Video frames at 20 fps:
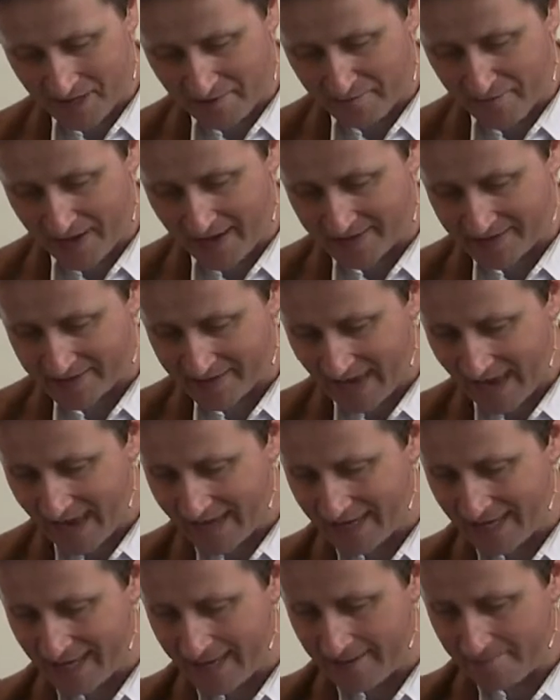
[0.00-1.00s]
affect
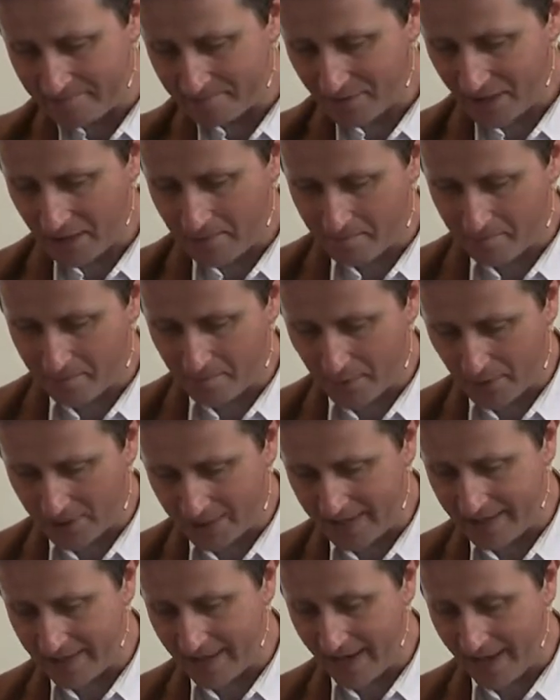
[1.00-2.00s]

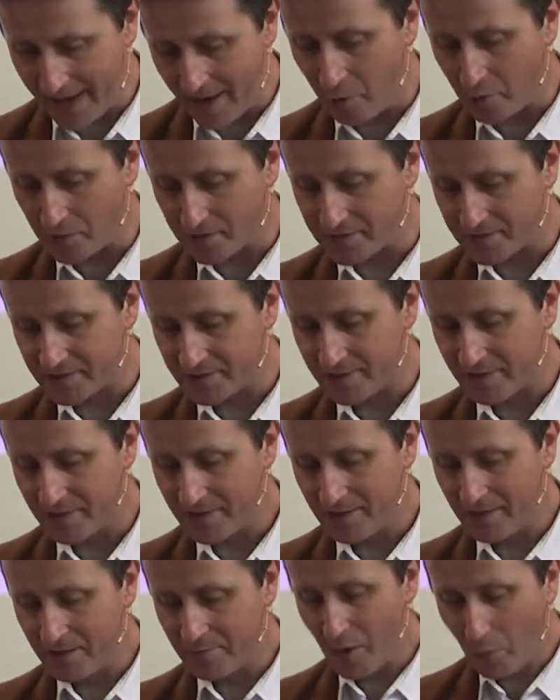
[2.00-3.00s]
anybody else.
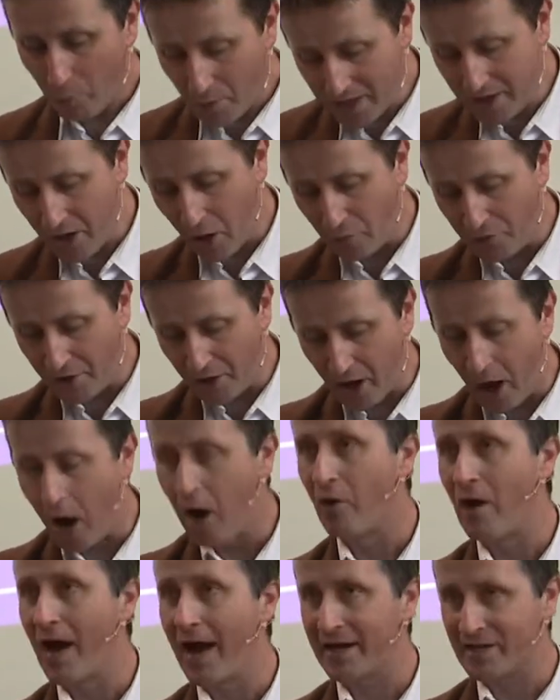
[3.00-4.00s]
But we know that
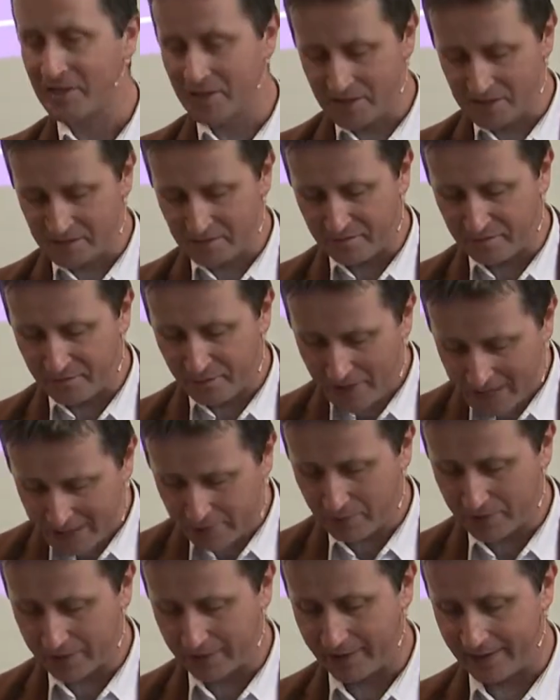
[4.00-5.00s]
our actions
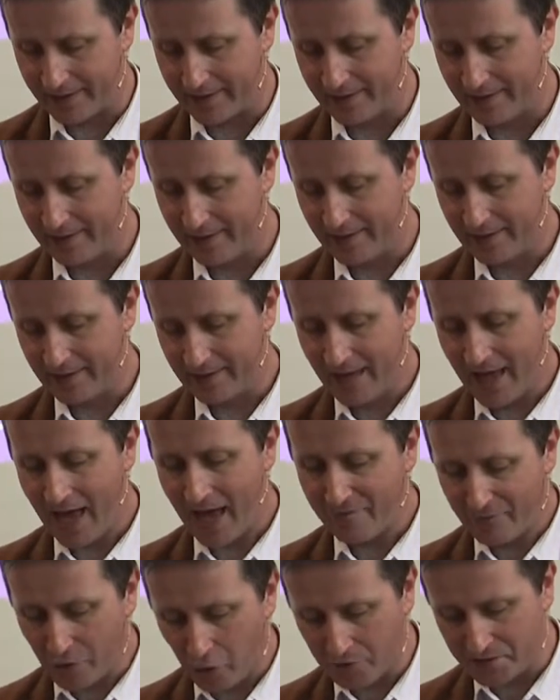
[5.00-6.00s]
frequently
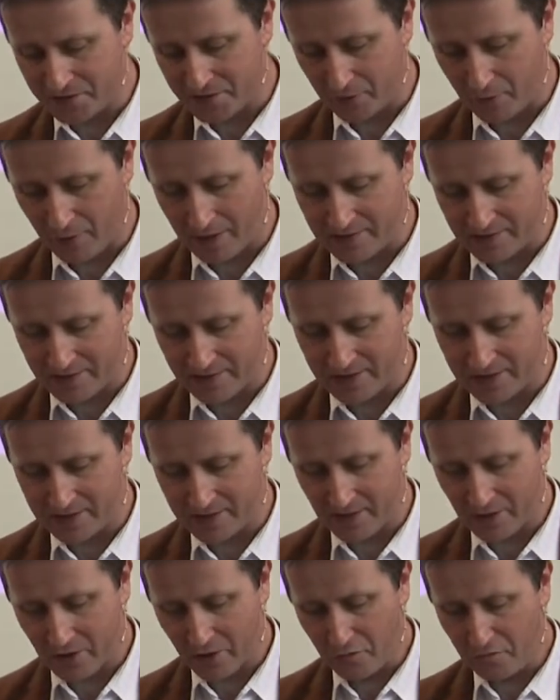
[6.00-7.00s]
have consequences
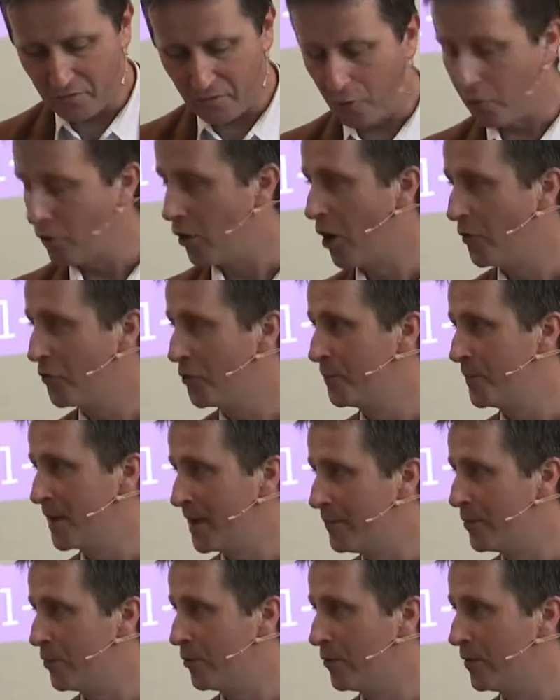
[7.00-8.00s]
for other
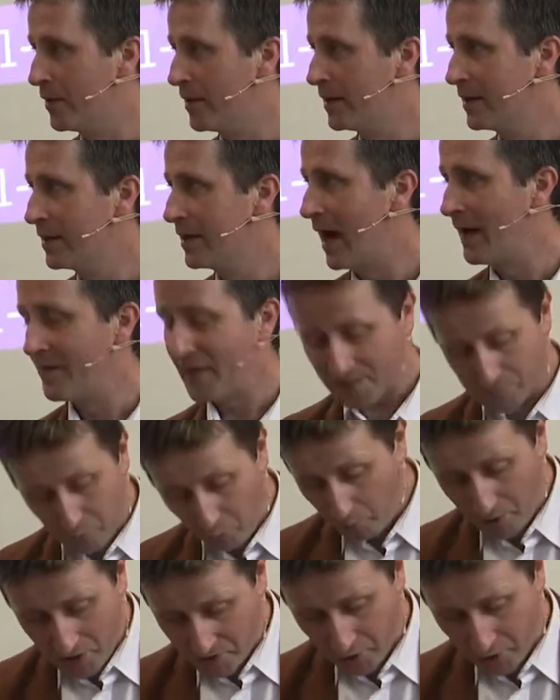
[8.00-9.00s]
people. And that's what we're